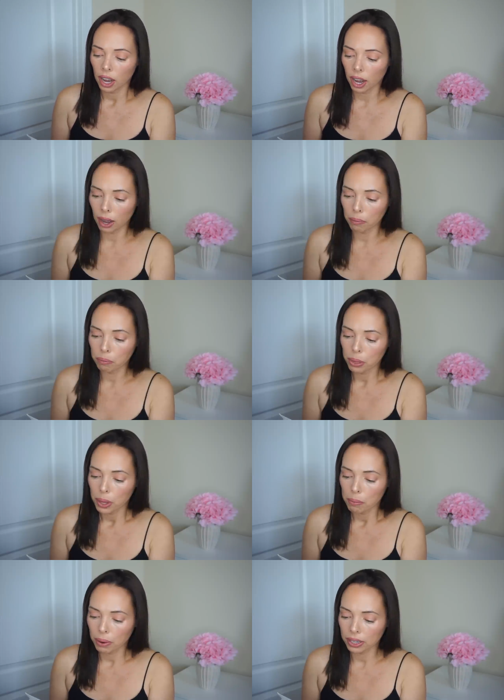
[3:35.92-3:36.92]

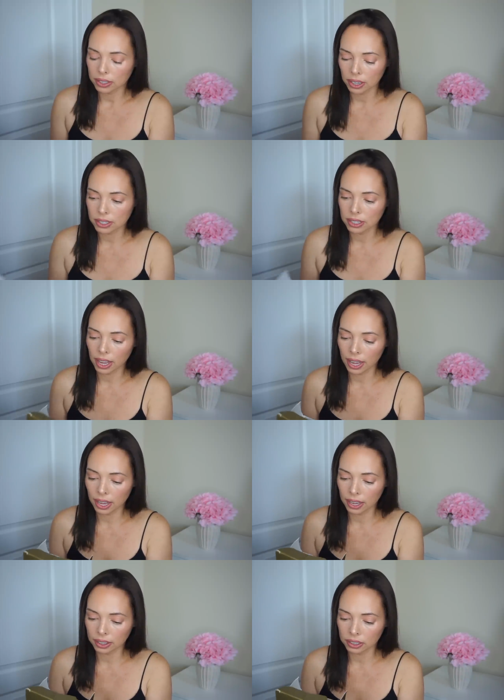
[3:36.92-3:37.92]
But it does
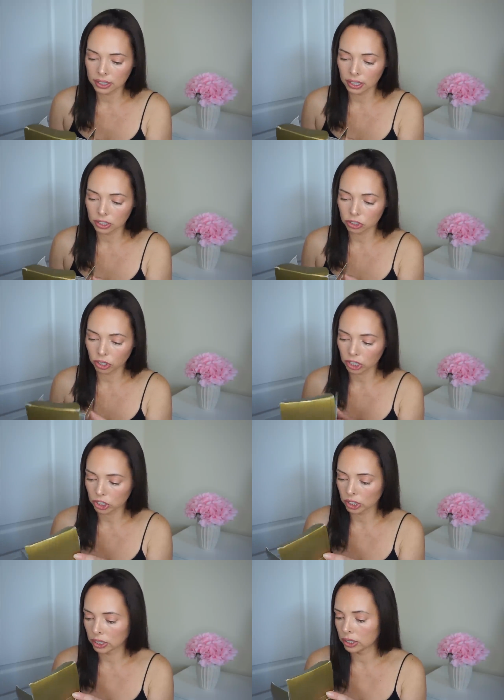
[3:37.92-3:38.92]
say, let's see,
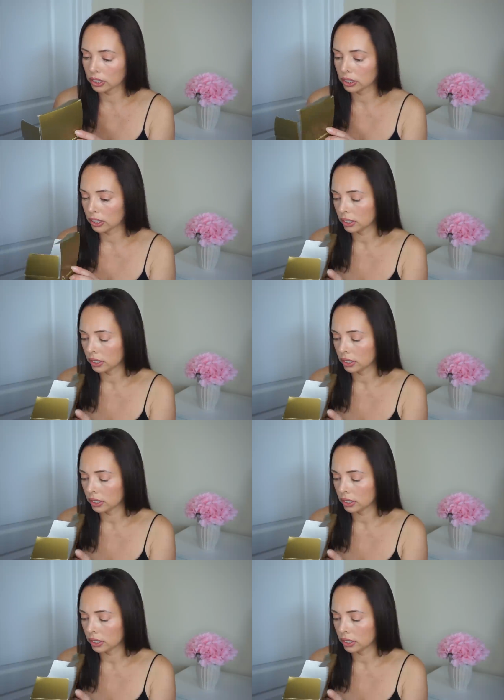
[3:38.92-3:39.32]
instructions.